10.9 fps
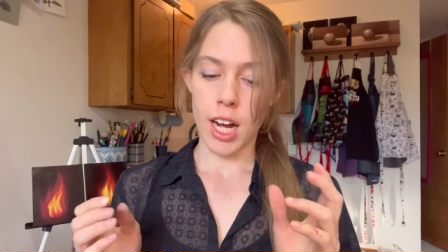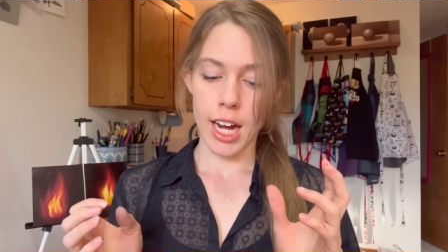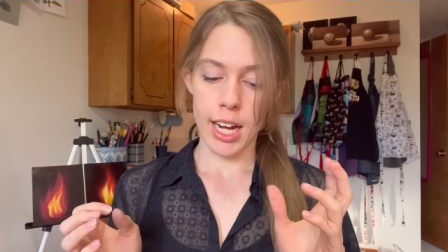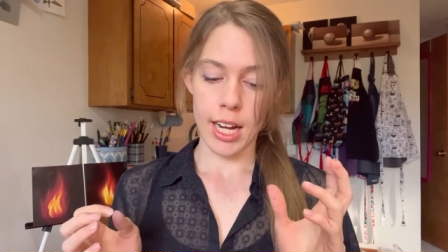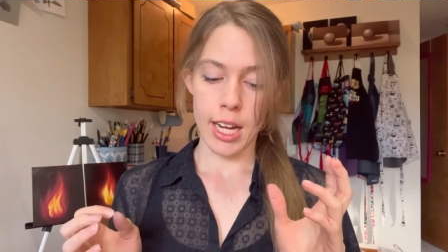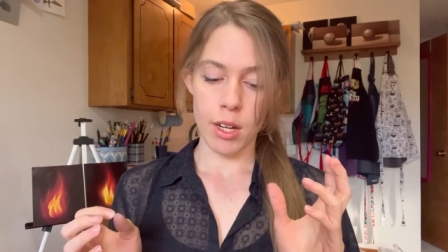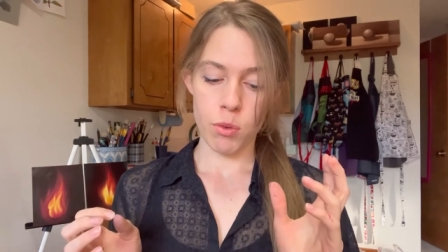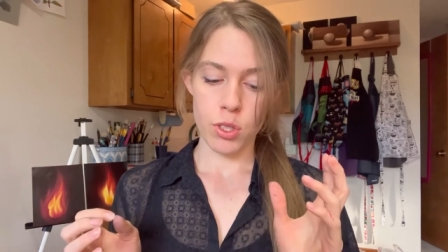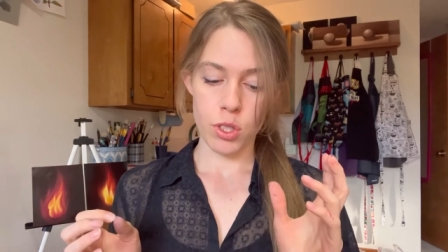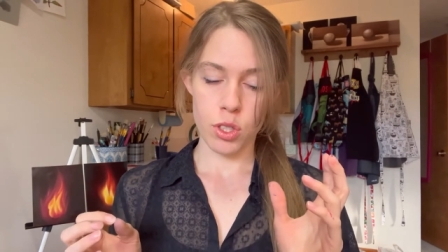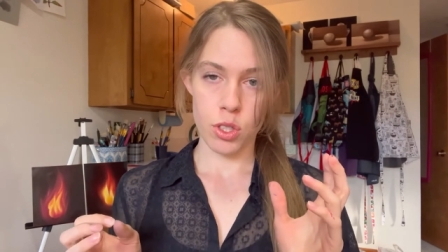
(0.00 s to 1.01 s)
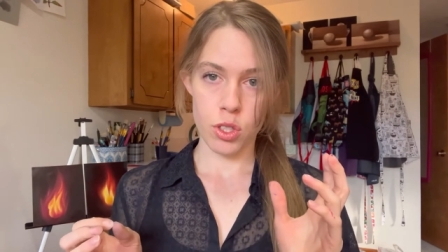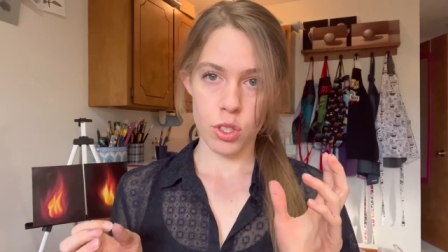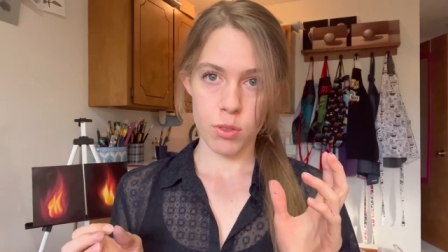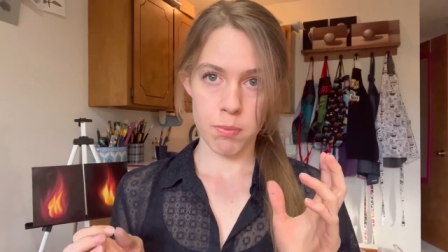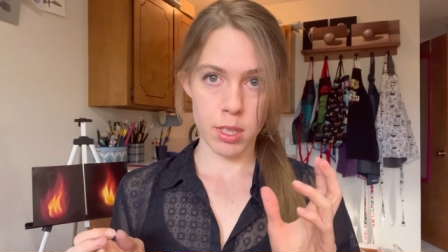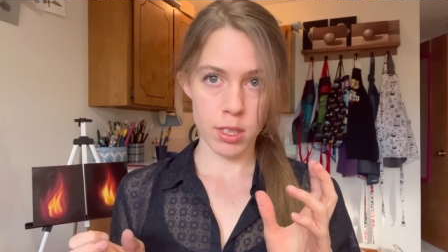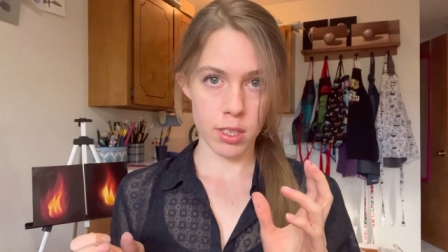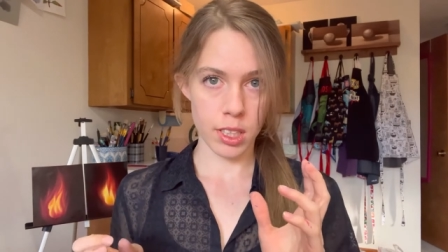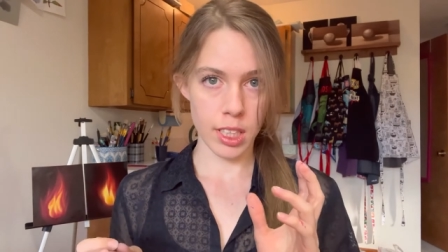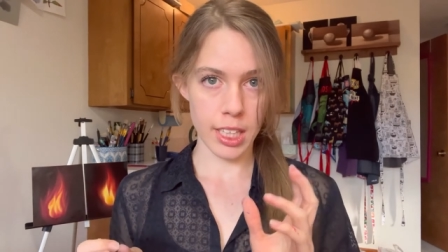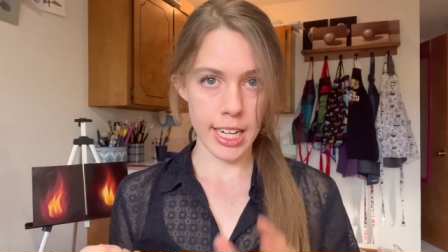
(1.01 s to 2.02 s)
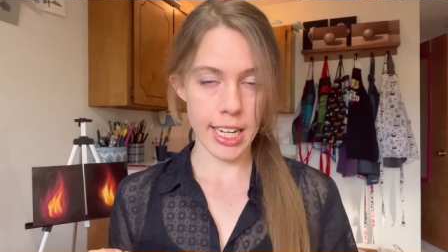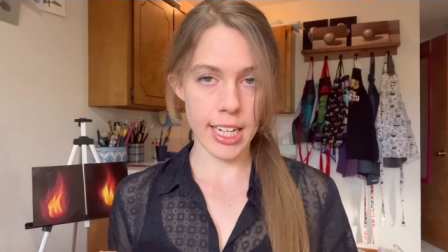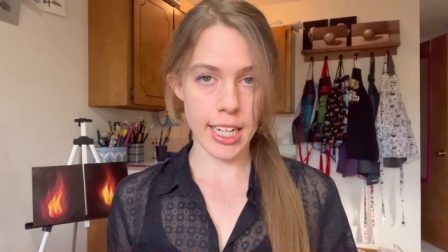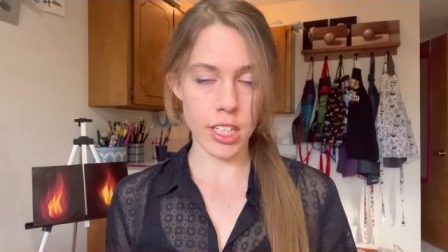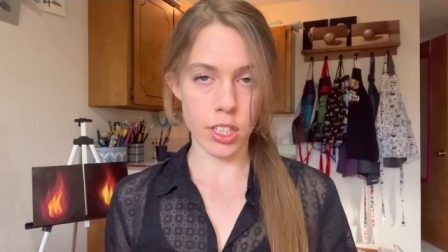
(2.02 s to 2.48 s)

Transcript: I was planning